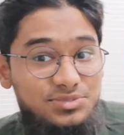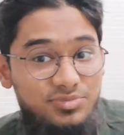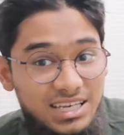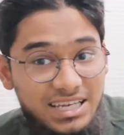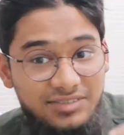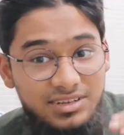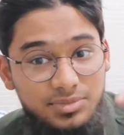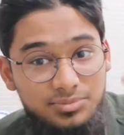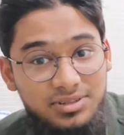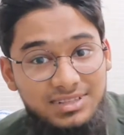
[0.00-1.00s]
less money, and
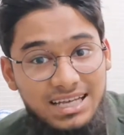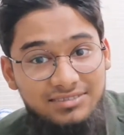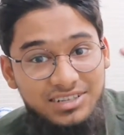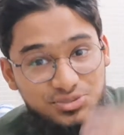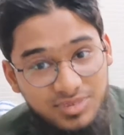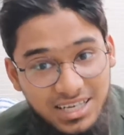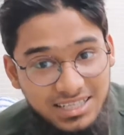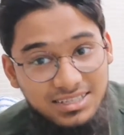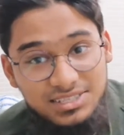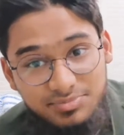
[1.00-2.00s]
when people will have less money,
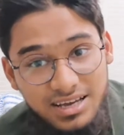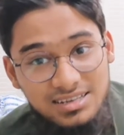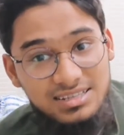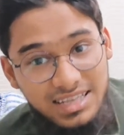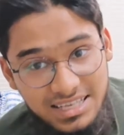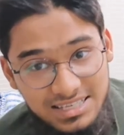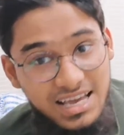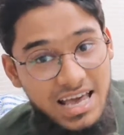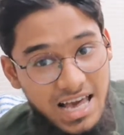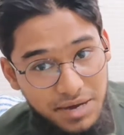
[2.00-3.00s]
they'll spend
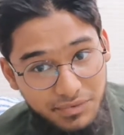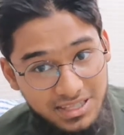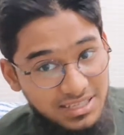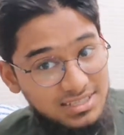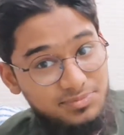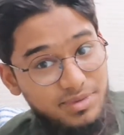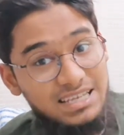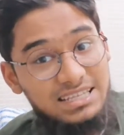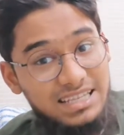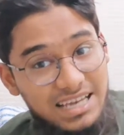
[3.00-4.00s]
less, and when they'll
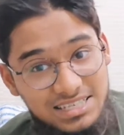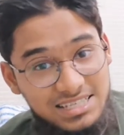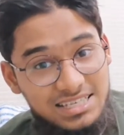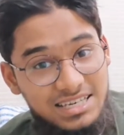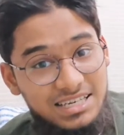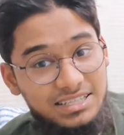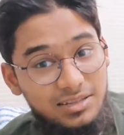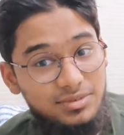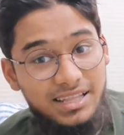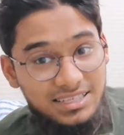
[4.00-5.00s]
spend less,
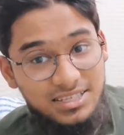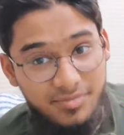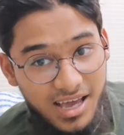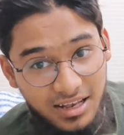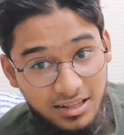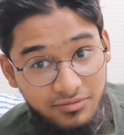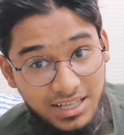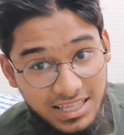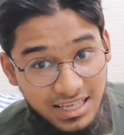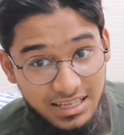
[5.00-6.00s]
there'll be less demand,
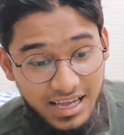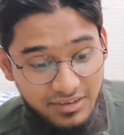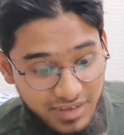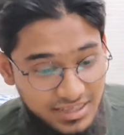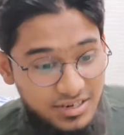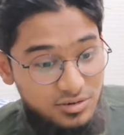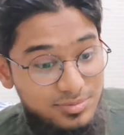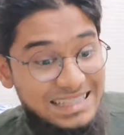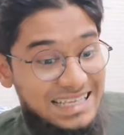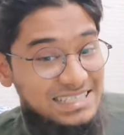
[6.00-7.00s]
and when there
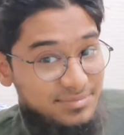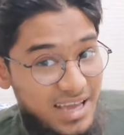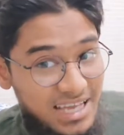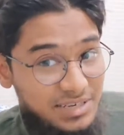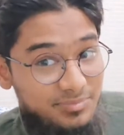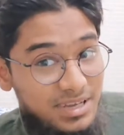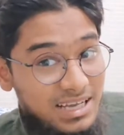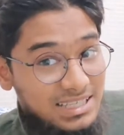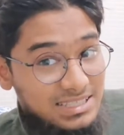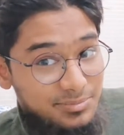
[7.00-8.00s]
will be less demand,
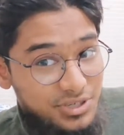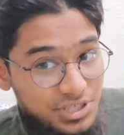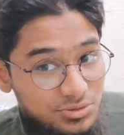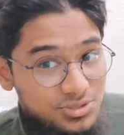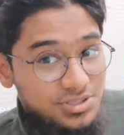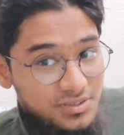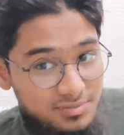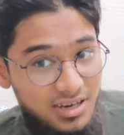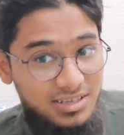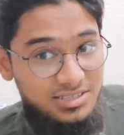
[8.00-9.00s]
the producers
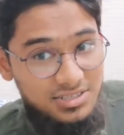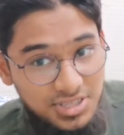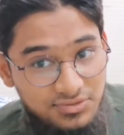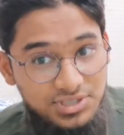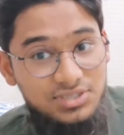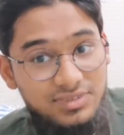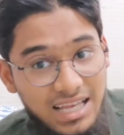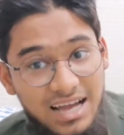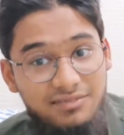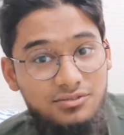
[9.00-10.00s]
of products and services
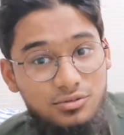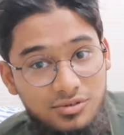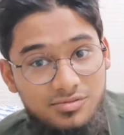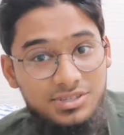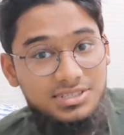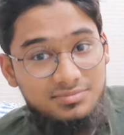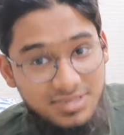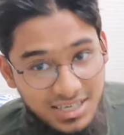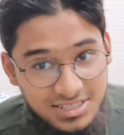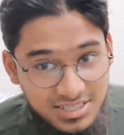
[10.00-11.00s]
will have to lower their
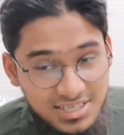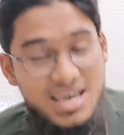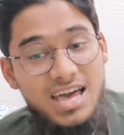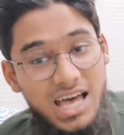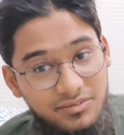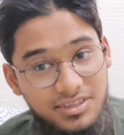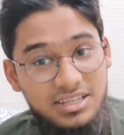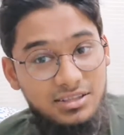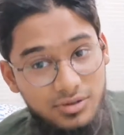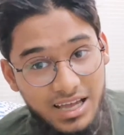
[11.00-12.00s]
prices, and
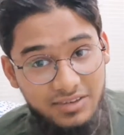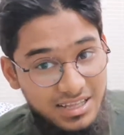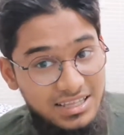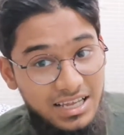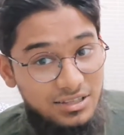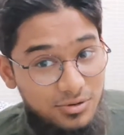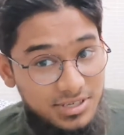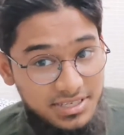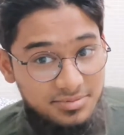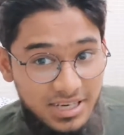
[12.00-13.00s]
when they
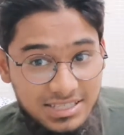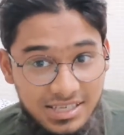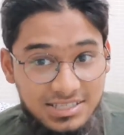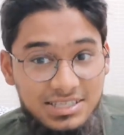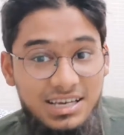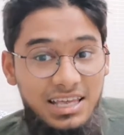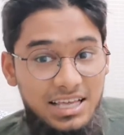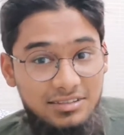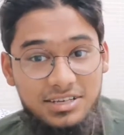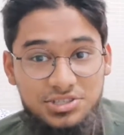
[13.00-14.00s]
lower their prices,
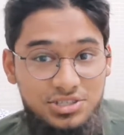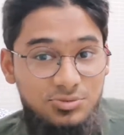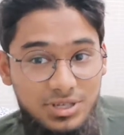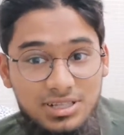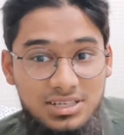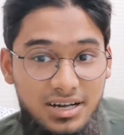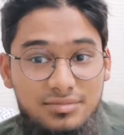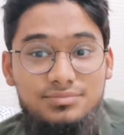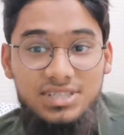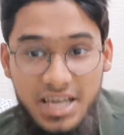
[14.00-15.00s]
inflation will
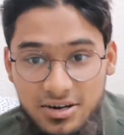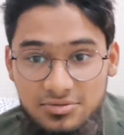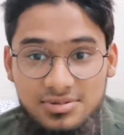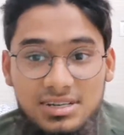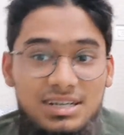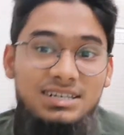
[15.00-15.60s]
come down.